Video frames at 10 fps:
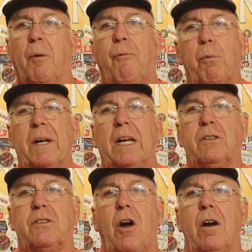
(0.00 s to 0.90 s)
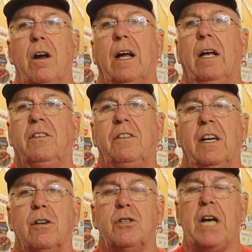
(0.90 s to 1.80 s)
Before we get started, I got a
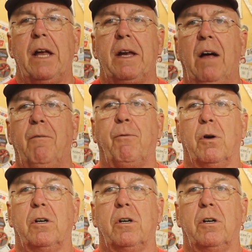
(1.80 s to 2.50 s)
sticker shout out for